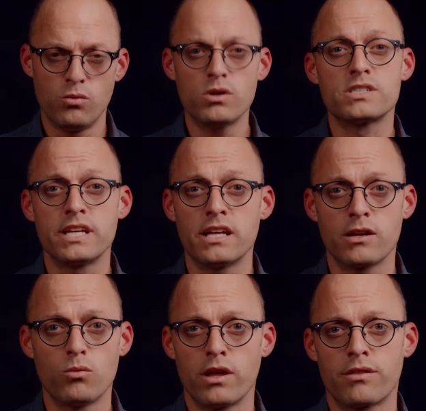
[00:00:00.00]
was
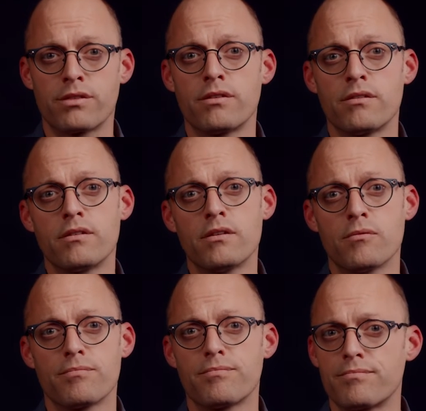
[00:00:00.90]
dealing with
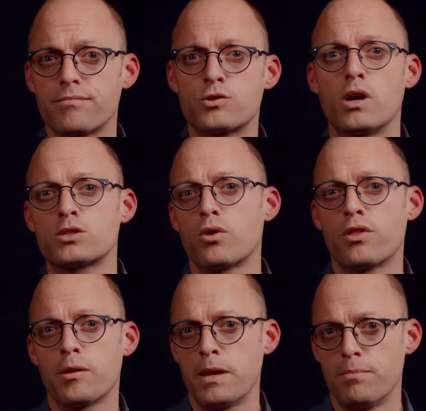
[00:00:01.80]

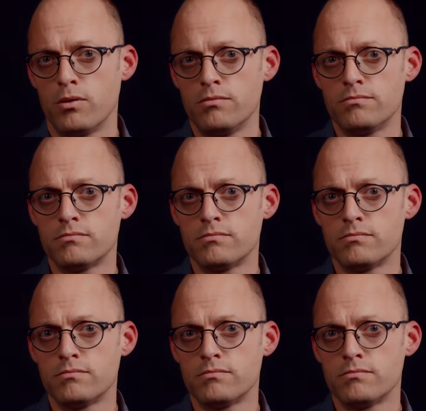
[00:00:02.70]
trustworthy people.